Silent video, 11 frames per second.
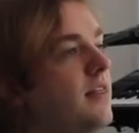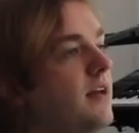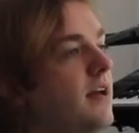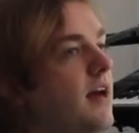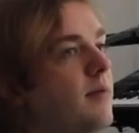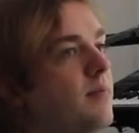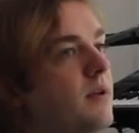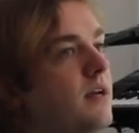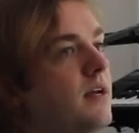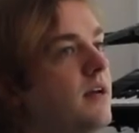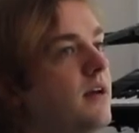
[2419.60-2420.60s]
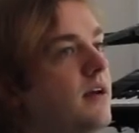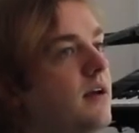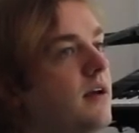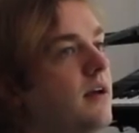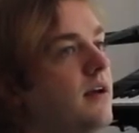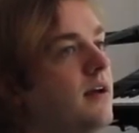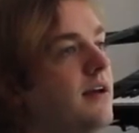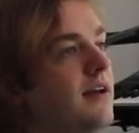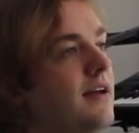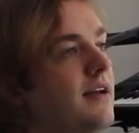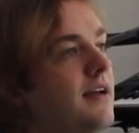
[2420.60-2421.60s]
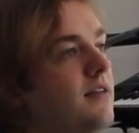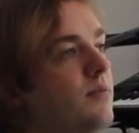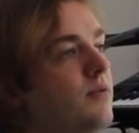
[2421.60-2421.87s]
something happening in the